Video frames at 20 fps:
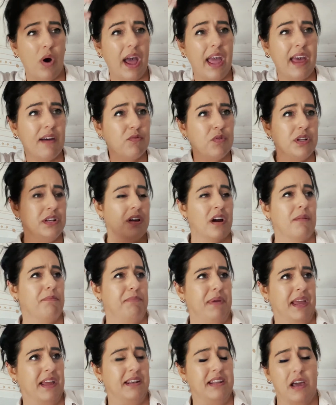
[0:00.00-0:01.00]
have we not
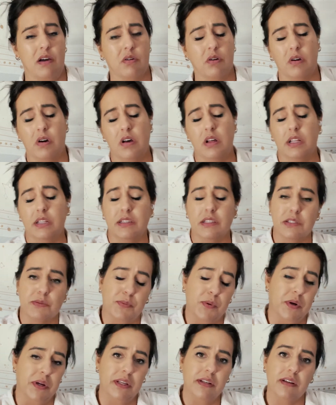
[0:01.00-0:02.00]
banned alcohol at this
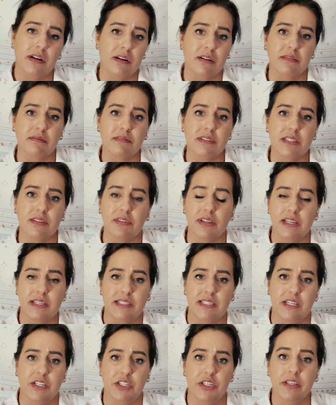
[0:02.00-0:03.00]
point in our
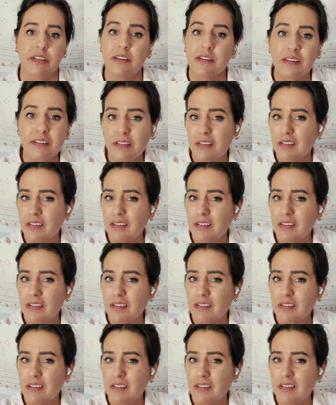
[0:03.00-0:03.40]
civilization?